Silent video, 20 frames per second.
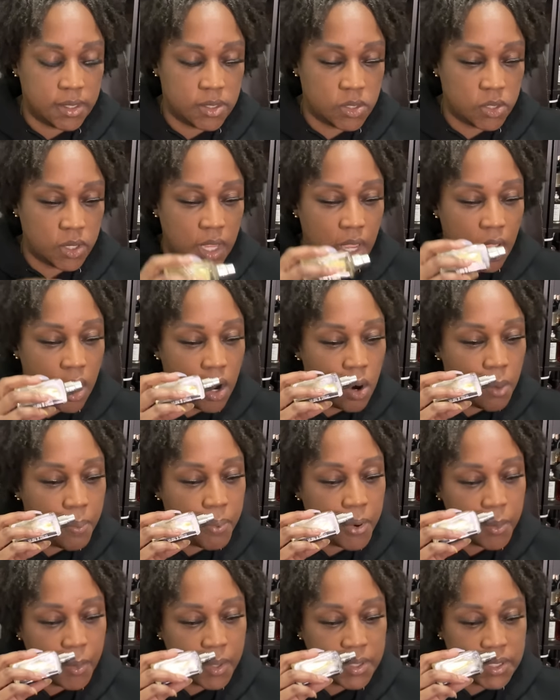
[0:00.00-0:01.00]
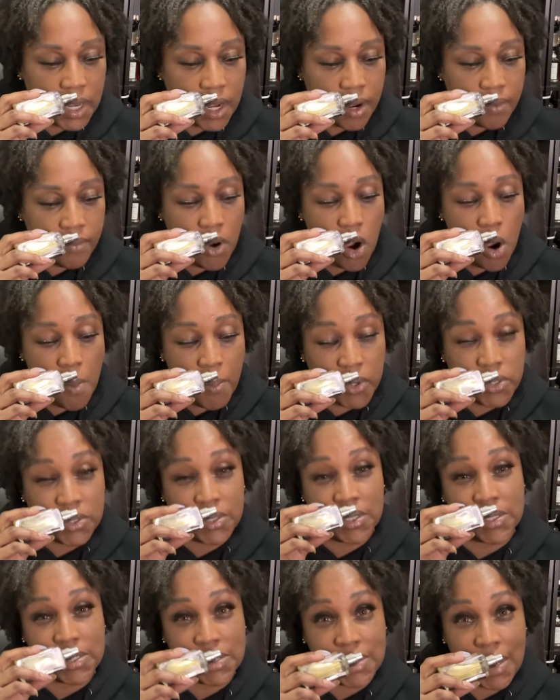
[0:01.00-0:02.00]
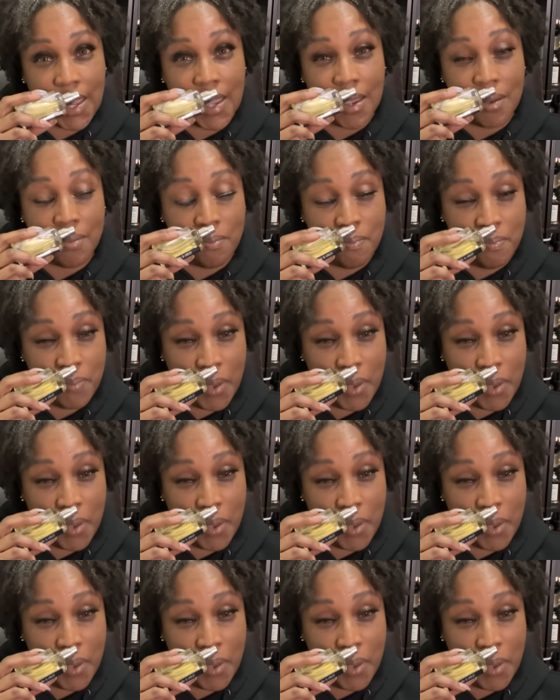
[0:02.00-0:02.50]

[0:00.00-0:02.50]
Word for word: So they all pretty much have almost the same